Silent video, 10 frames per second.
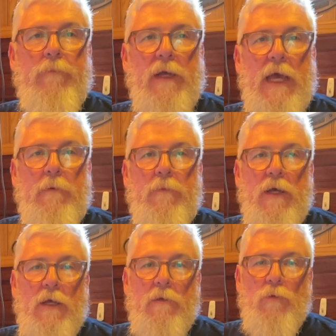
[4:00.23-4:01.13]
again,
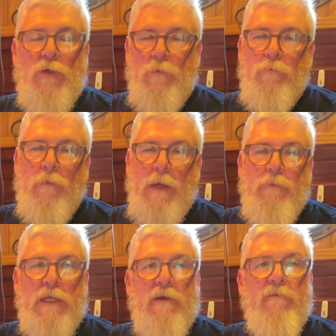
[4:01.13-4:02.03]
which might
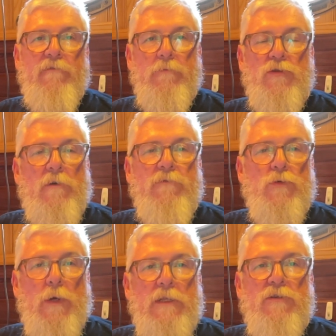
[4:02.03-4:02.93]
be different from
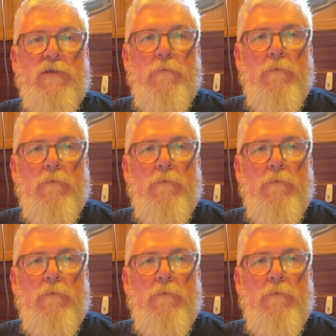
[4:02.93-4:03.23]
surface winds.